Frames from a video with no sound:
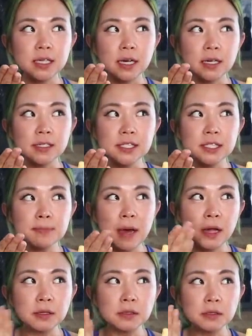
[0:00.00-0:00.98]
uh,
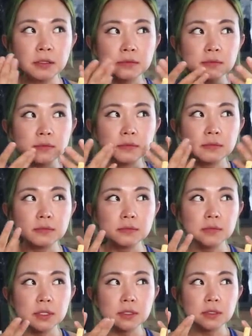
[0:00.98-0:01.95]
smell
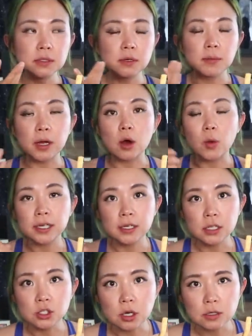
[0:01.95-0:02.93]
oh my god, why
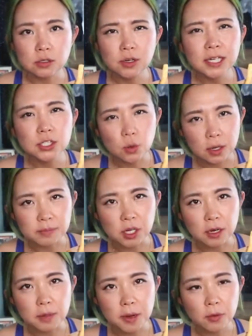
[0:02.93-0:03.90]
can't I talk? You guys know what I'm
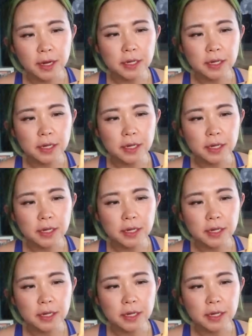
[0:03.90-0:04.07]
talking about,